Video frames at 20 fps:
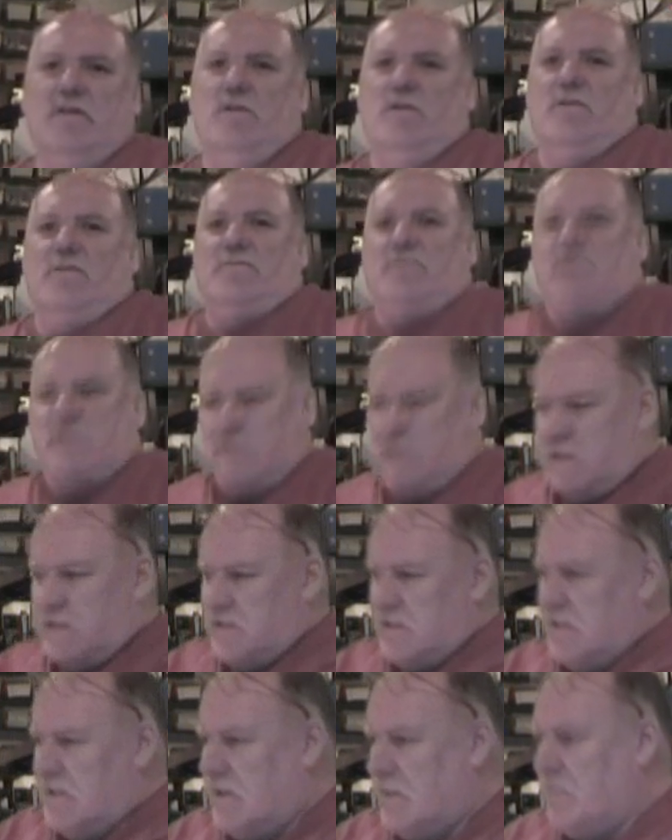Hopefully that's
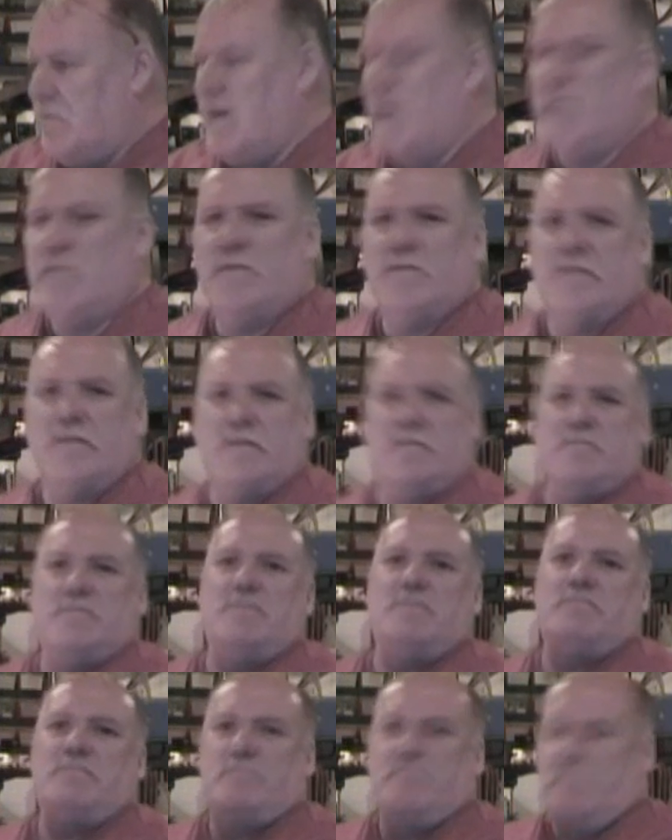a little better, and
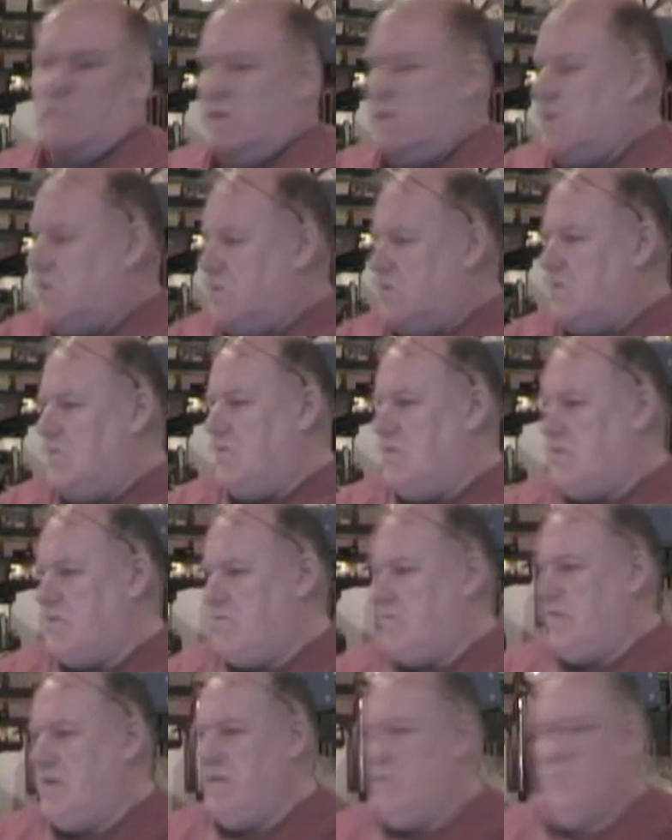holy
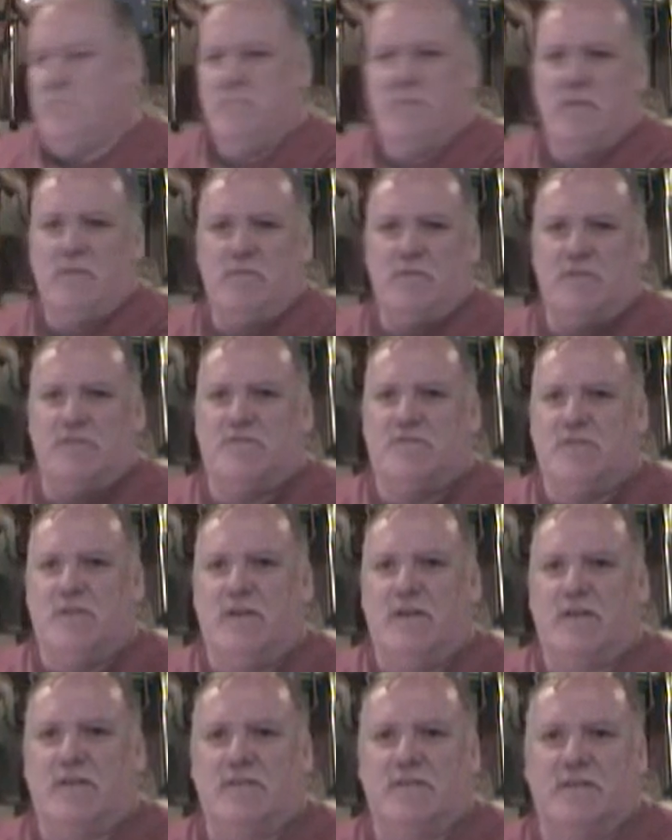crap, maybe it's
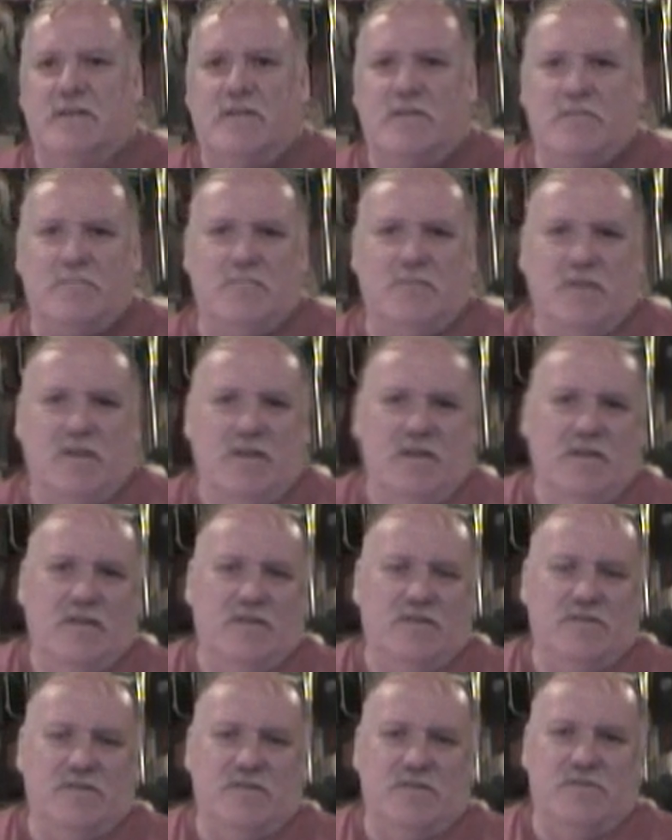not, because now I'm
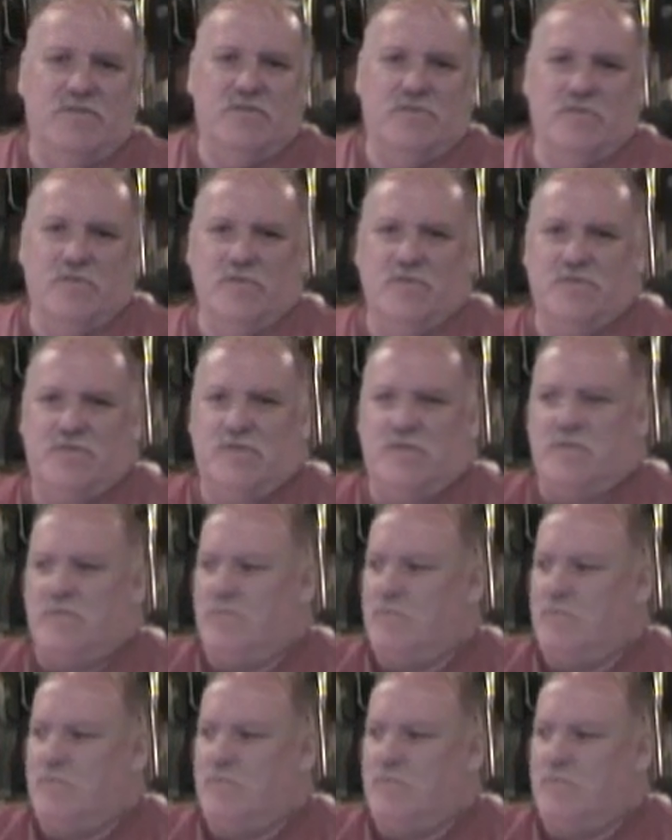sitting too close to the